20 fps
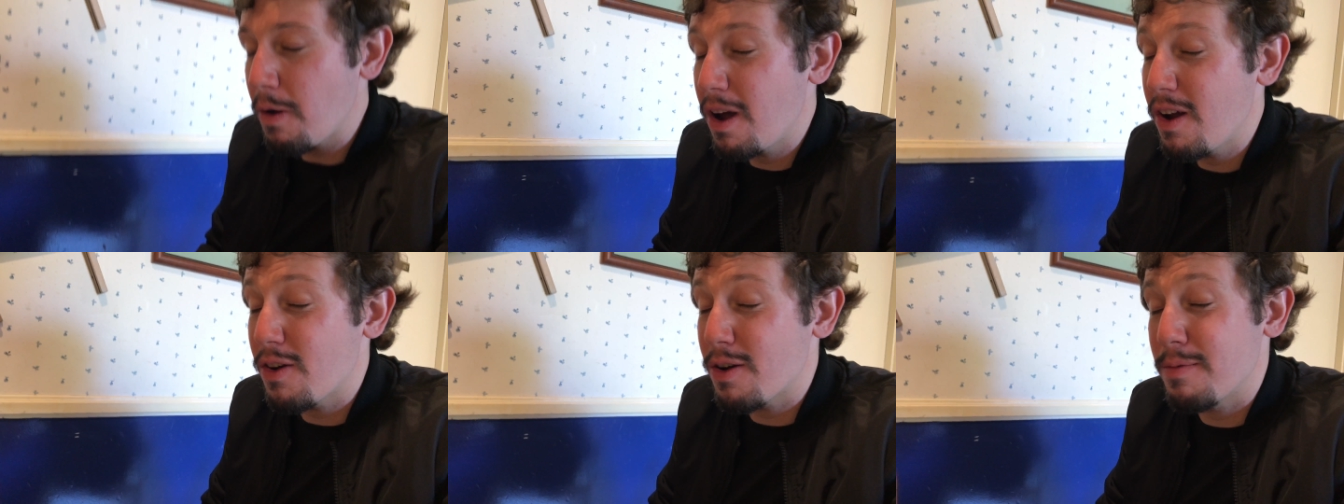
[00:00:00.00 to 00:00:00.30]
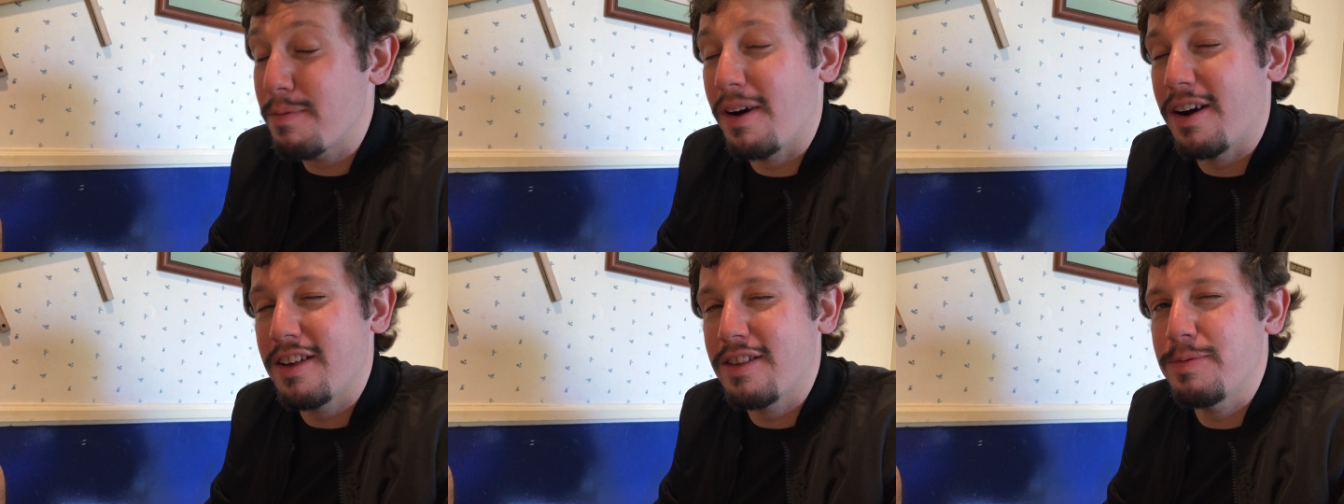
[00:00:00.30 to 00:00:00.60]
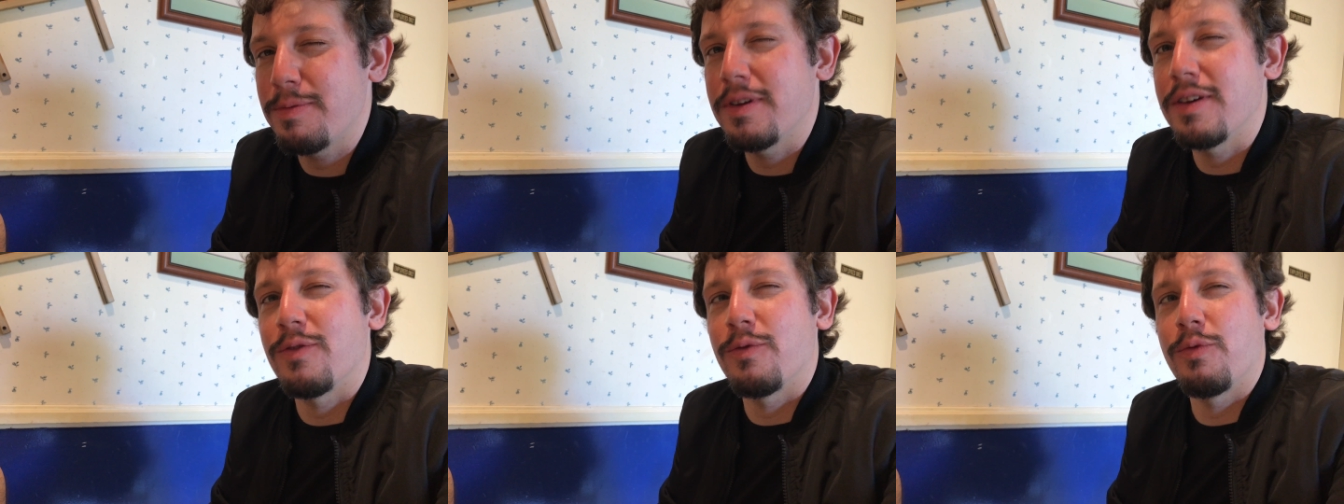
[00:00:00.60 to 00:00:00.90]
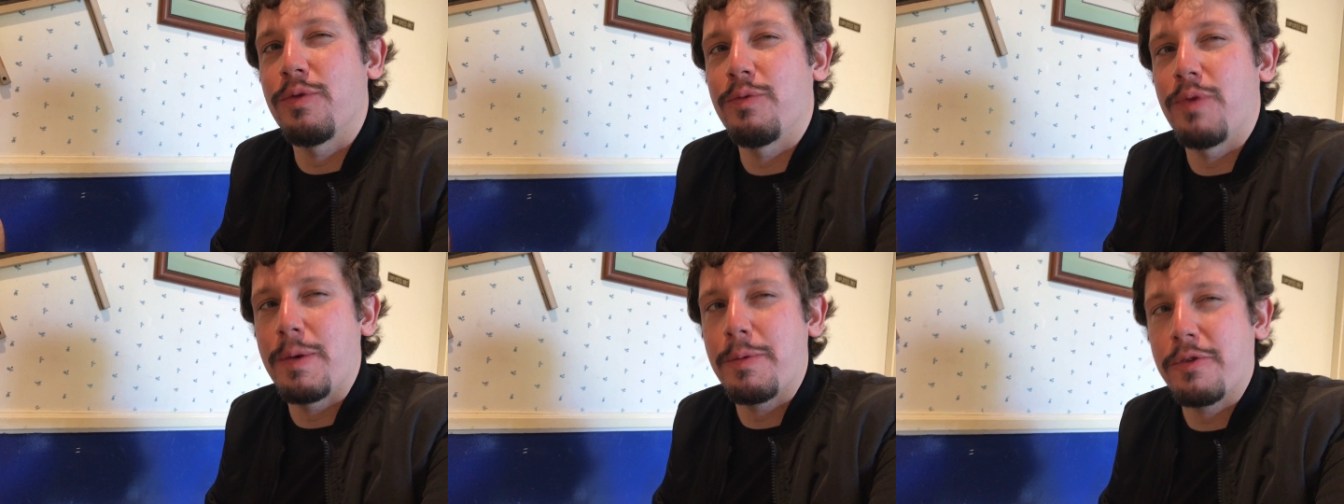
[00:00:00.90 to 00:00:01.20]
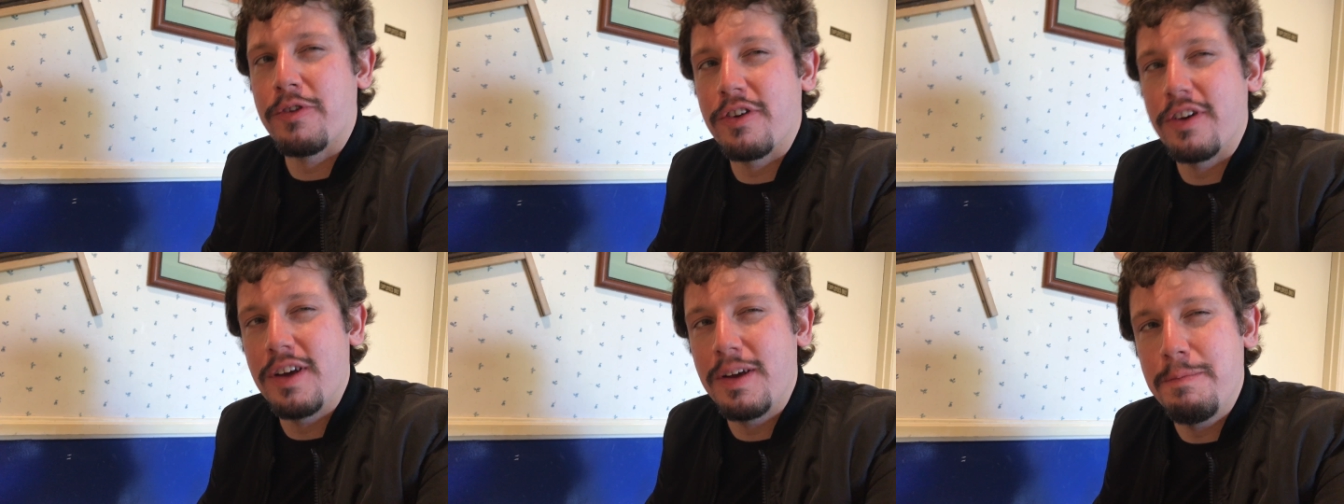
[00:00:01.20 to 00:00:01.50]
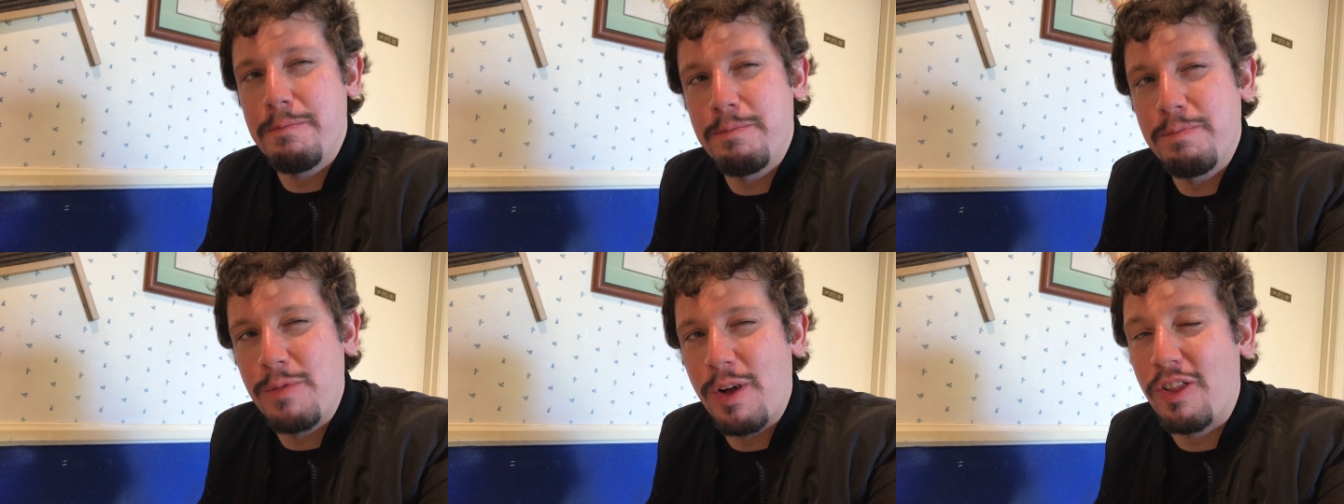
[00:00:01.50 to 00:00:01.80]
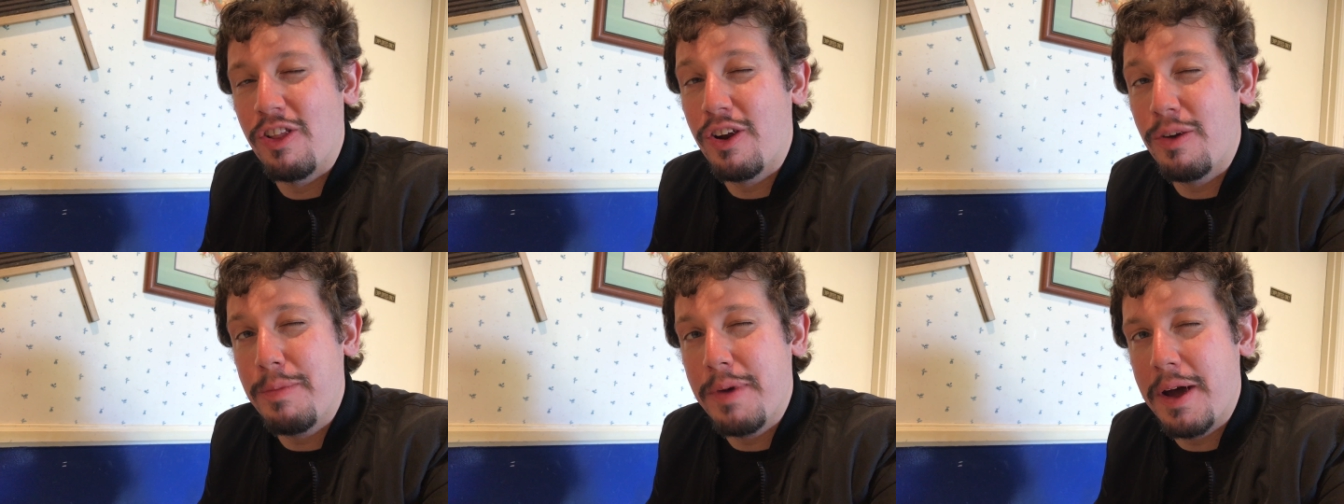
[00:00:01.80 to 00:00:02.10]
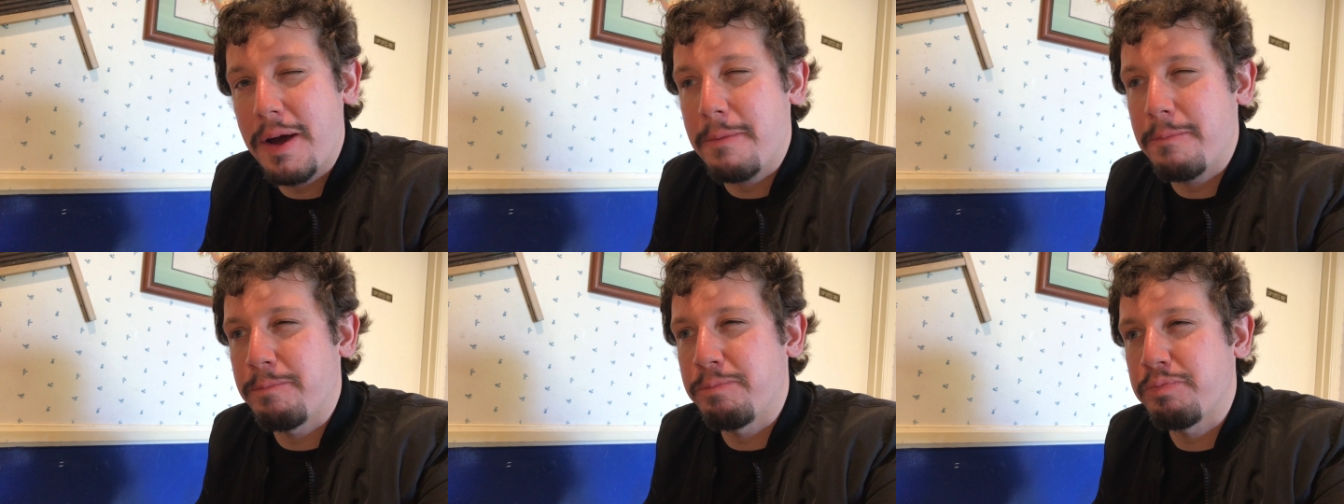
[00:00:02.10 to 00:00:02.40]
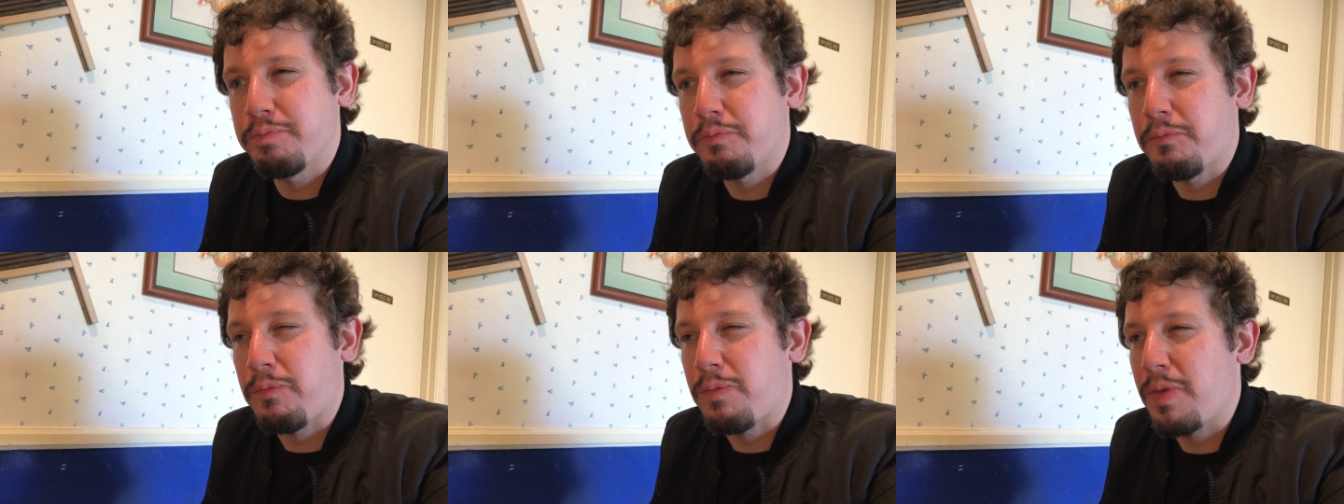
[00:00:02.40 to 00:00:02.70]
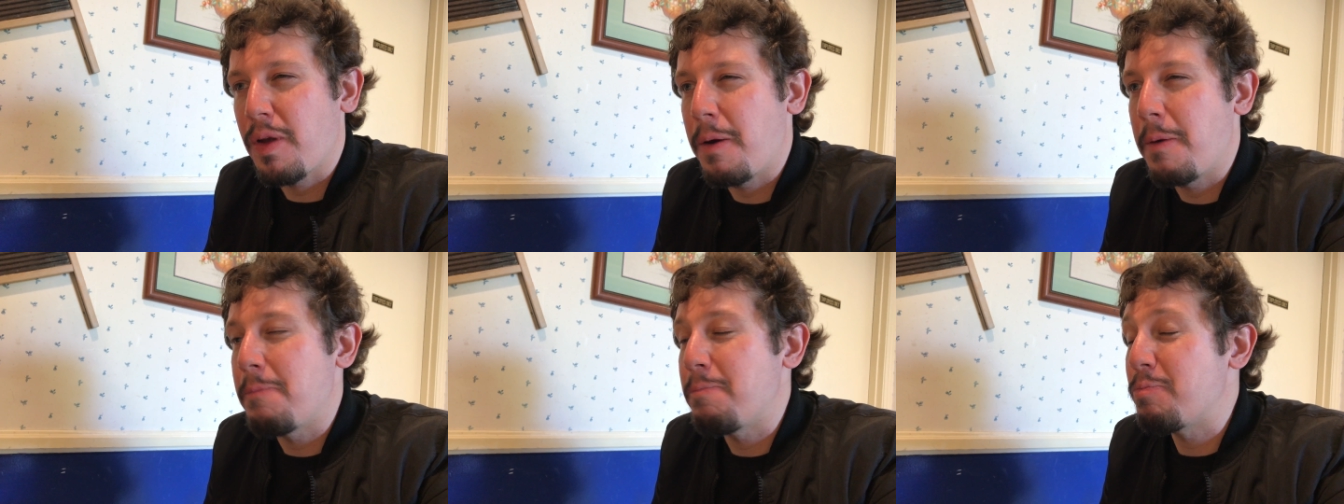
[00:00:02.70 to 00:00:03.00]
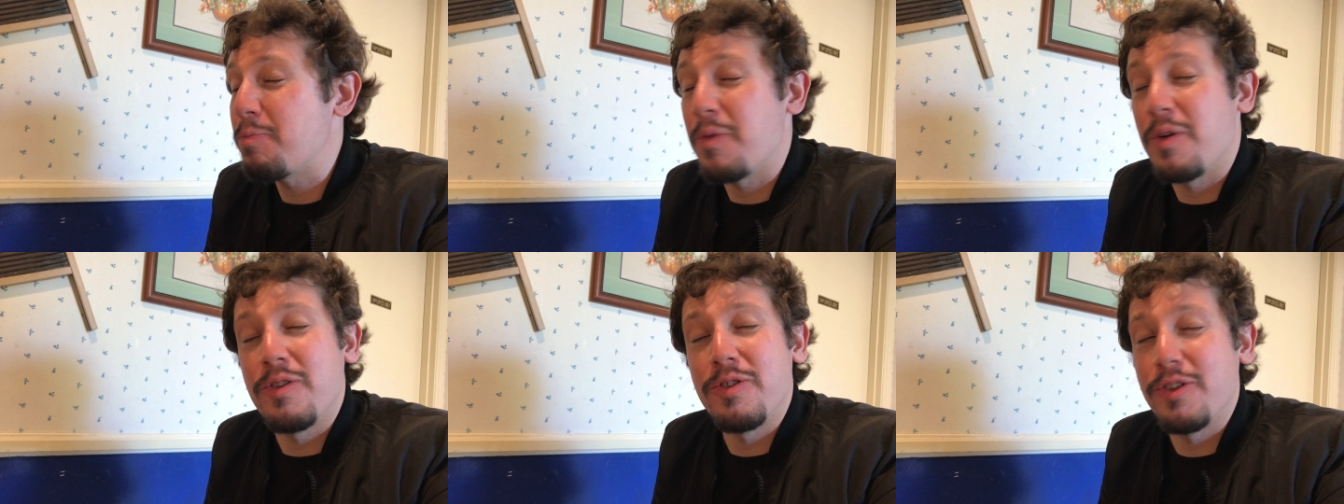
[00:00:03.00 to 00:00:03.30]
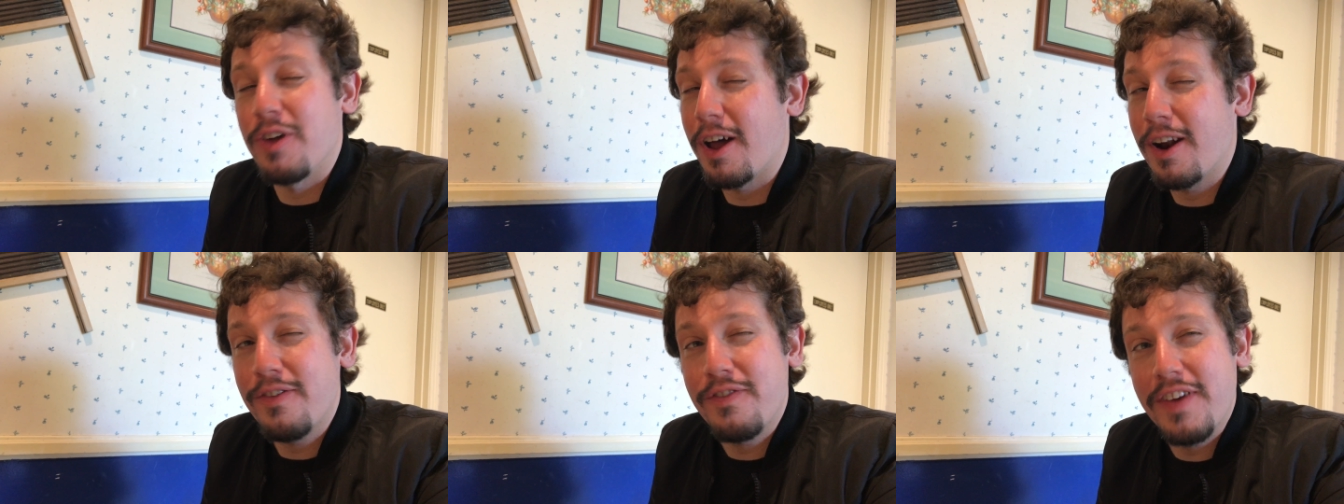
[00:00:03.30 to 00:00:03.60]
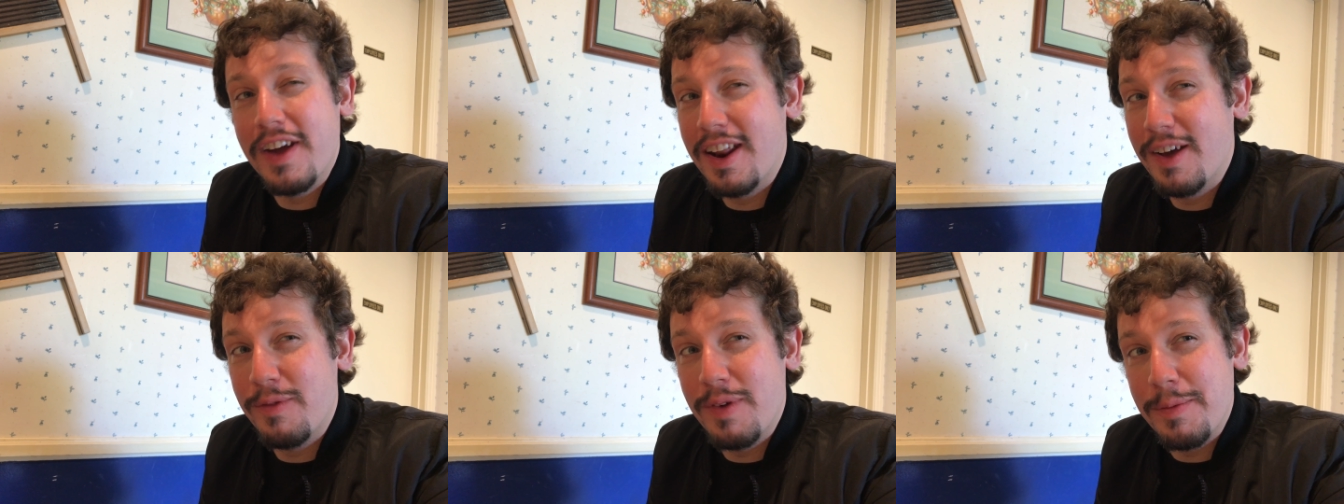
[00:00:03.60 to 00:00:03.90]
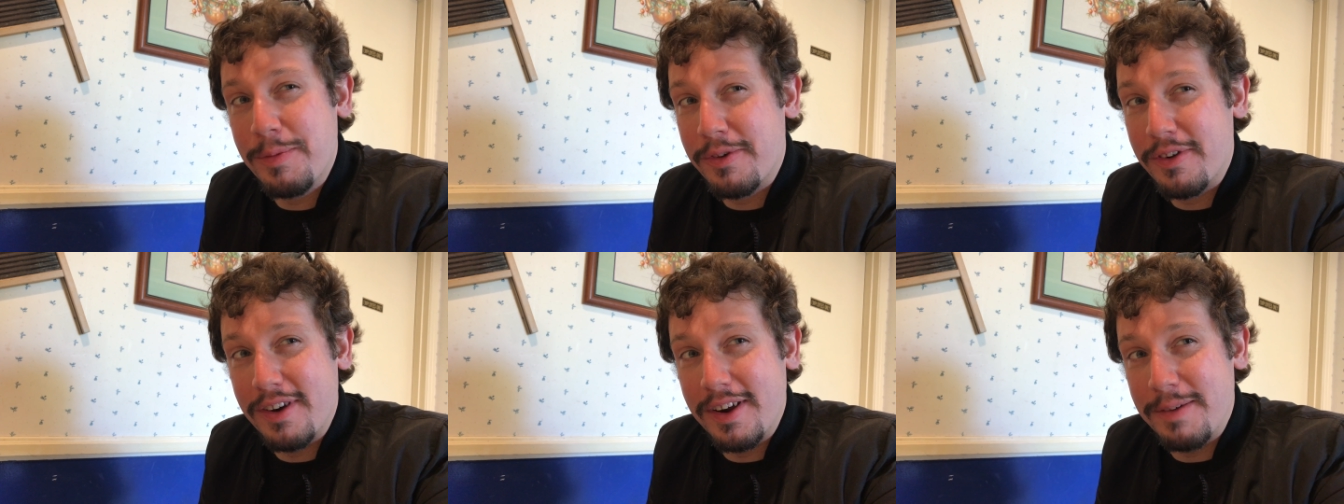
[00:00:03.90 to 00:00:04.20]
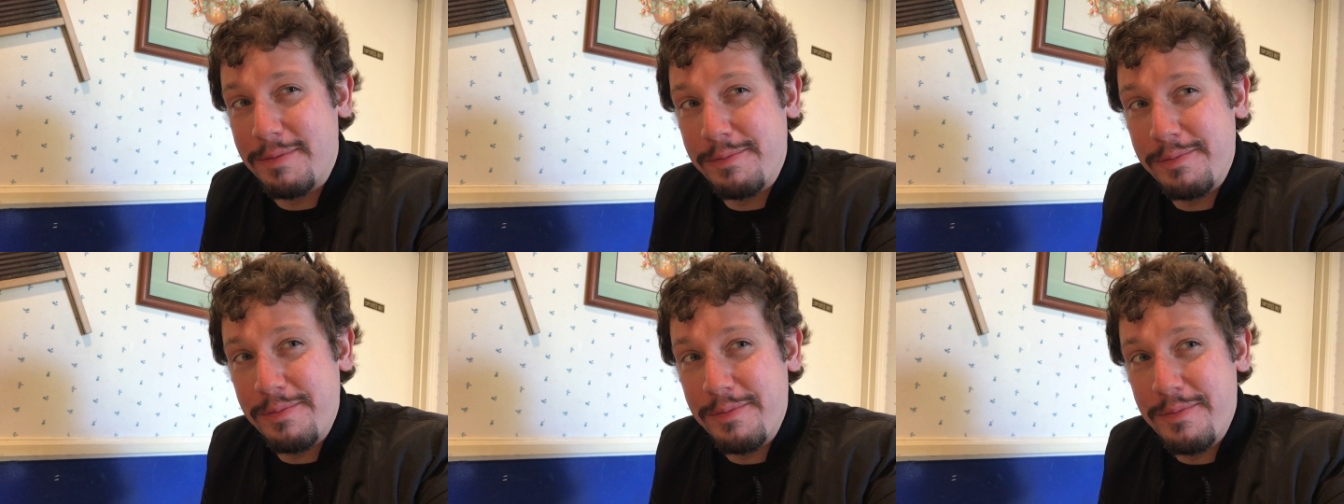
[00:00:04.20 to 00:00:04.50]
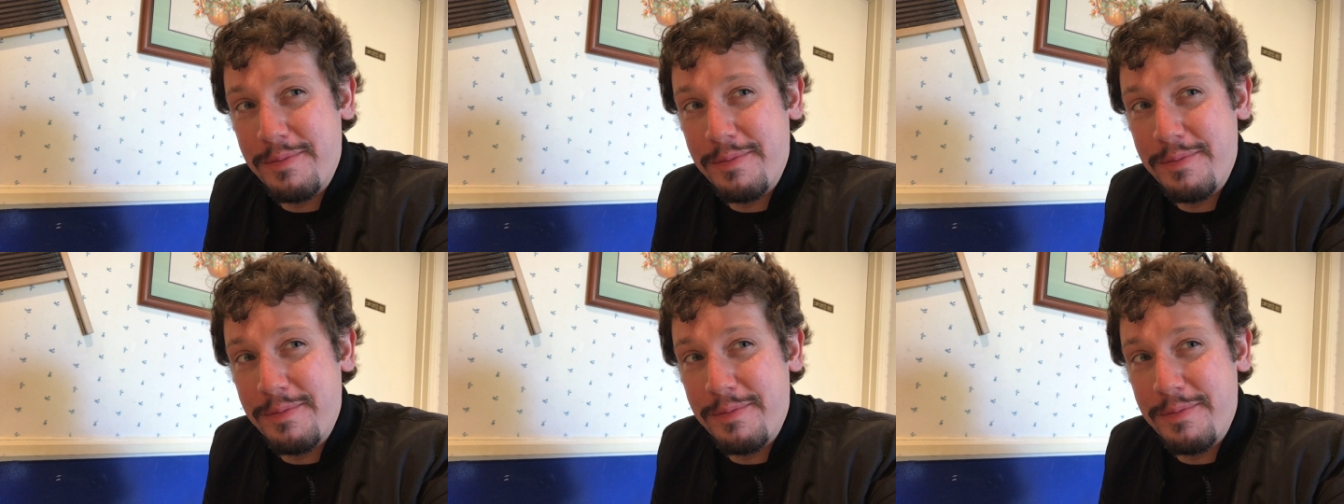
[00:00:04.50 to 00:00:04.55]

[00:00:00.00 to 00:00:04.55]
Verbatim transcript: It reminds me of whipped cream a little oh, bit. Oh yeah. Really? Not a fan of whipped cream.